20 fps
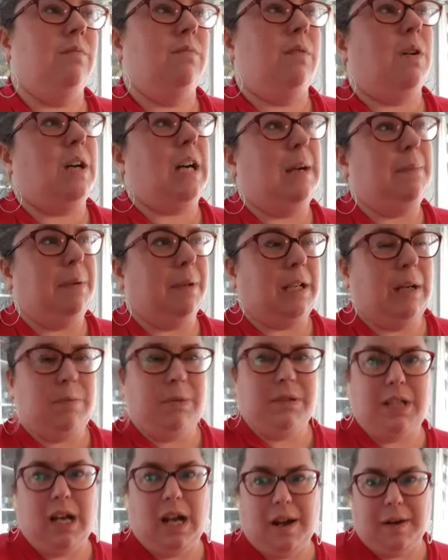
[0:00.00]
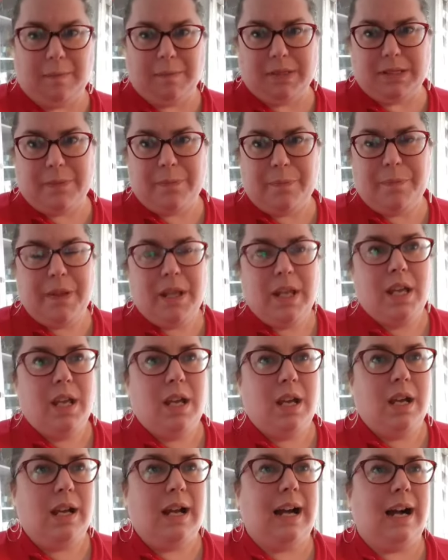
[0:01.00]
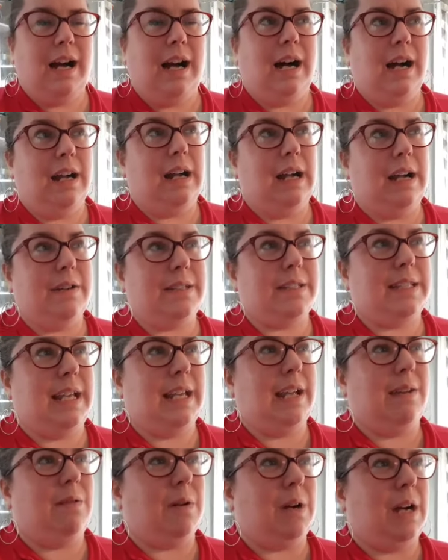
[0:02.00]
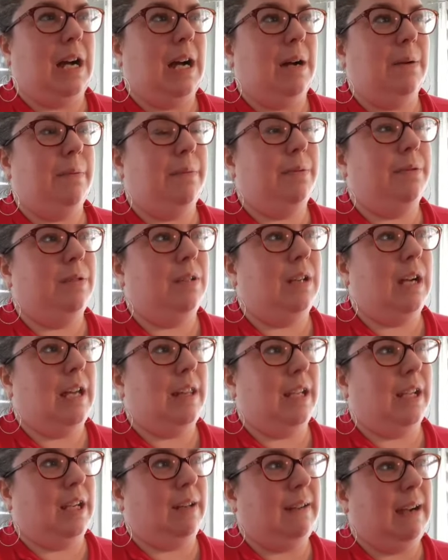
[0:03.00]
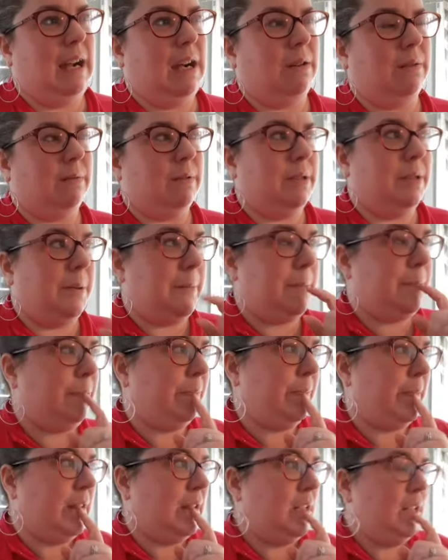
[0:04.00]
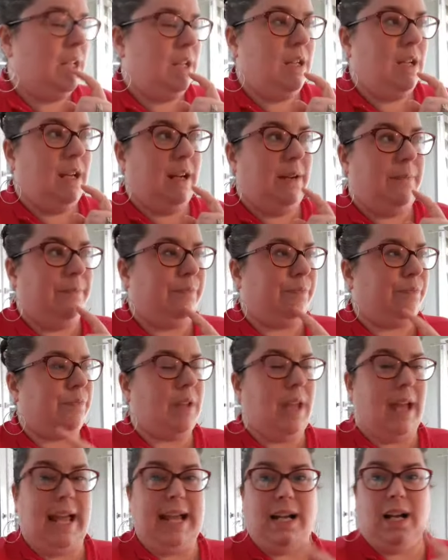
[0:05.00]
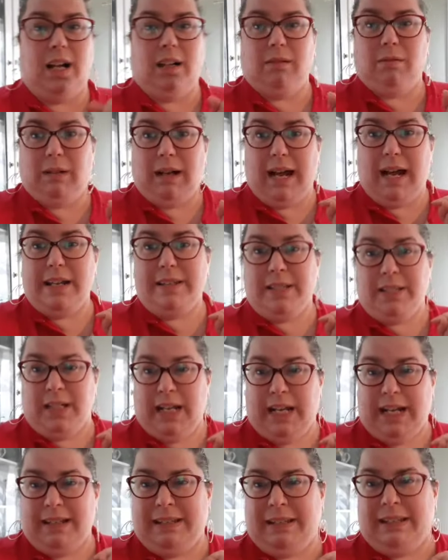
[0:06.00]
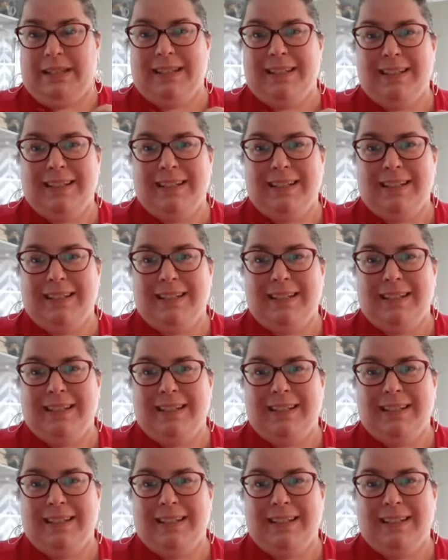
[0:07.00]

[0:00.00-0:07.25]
woke up a couple times. Uh, I would say he woke up, I think around, hang on, gotta sneeze.